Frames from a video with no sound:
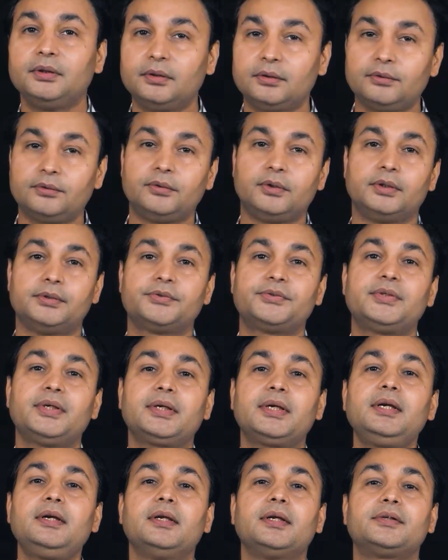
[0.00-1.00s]
to the
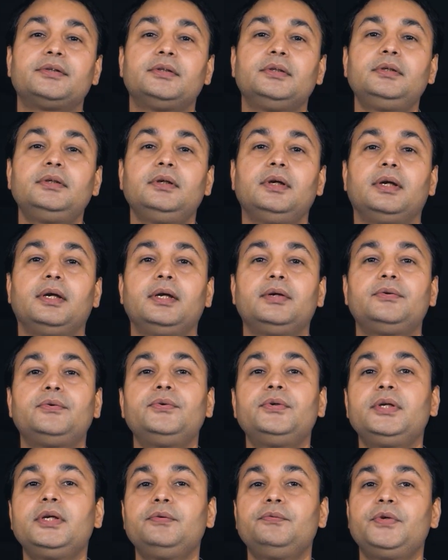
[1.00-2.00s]
second lecture, and
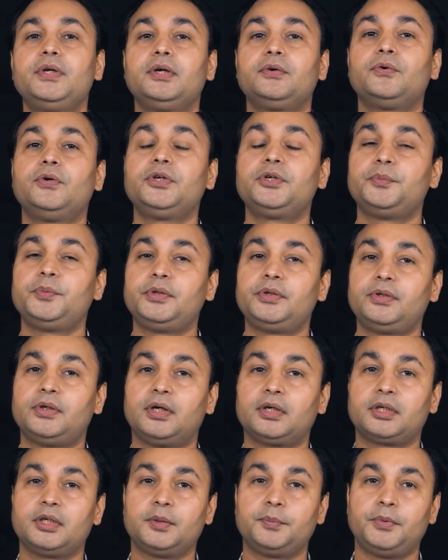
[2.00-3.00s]
today we are going to be
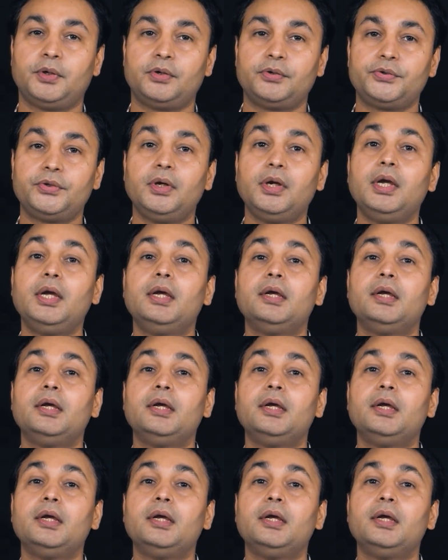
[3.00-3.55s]
talking about